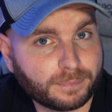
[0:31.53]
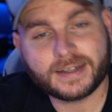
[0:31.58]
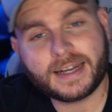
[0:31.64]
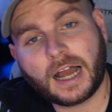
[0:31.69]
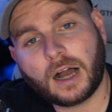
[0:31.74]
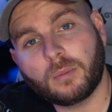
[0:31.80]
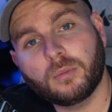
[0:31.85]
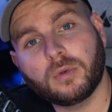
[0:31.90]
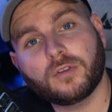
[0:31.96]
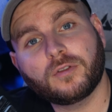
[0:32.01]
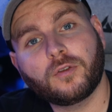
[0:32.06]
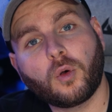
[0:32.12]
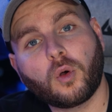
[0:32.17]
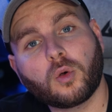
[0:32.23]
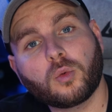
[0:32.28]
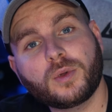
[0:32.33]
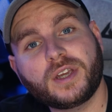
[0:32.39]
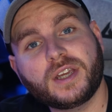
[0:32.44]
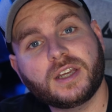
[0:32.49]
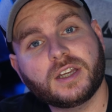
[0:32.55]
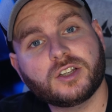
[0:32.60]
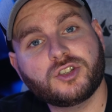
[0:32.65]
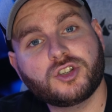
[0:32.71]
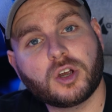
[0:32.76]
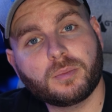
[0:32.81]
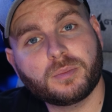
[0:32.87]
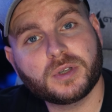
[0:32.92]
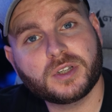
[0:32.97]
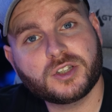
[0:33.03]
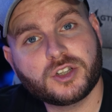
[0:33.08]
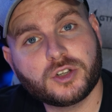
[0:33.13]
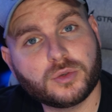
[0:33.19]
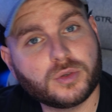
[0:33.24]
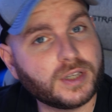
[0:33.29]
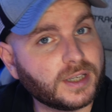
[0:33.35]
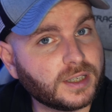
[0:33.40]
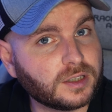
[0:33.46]
Now before we jump
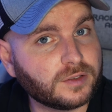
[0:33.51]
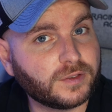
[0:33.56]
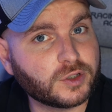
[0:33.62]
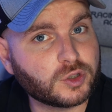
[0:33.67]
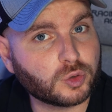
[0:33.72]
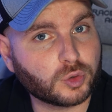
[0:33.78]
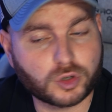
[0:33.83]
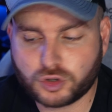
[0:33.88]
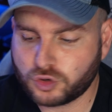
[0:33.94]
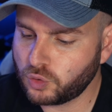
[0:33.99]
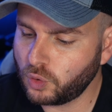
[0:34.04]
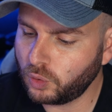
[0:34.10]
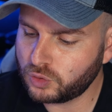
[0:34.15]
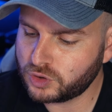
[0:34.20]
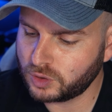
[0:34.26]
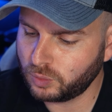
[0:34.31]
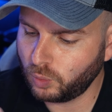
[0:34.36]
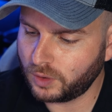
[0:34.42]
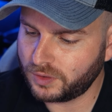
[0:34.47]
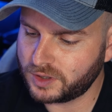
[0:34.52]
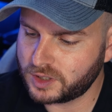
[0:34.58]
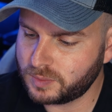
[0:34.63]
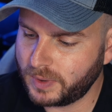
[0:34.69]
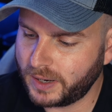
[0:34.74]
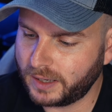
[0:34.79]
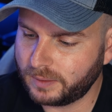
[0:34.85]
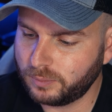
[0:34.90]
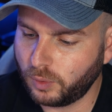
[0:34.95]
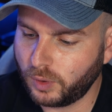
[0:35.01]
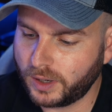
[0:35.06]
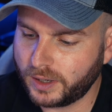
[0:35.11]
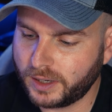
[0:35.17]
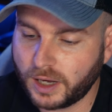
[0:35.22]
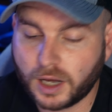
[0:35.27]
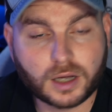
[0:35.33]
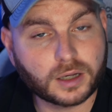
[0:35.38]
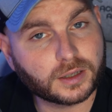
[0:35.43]
into the individual controls and what this bad
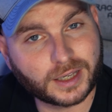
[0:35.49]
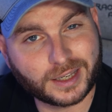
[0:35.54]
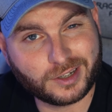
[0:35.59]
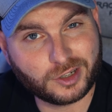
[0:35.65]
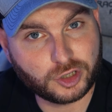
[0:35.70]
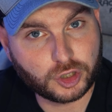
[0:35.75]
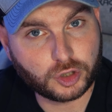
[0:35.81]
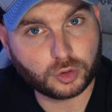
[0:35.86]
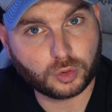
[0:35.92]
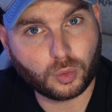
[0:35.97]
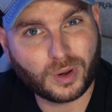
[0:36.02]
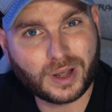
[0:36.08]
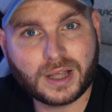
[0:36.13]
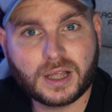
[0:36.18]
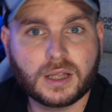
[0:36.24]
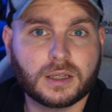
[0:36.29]
boy can do,